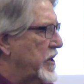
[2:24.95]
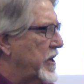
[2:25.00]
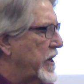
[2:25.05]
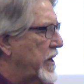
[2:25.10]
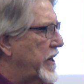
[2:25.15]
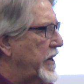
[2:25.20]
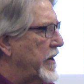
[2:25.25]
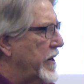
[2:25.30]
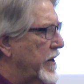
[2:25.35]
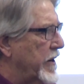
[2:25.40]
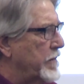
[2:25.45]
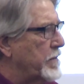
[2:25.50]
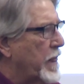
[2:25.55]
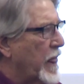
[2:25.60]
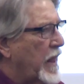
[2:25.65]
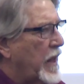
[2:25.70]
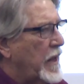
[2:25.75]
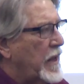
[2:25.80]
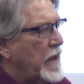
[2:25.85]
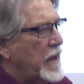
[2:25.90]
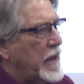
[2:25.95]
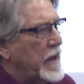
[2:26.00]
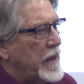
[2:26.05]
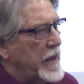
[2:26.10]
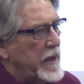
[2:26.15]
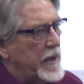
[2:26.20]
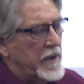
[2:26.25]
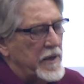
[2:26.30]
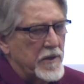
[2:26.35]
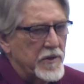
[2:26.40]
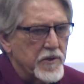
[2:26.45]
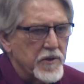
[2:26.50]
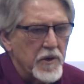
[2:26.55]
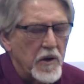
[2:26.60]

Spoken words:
here is,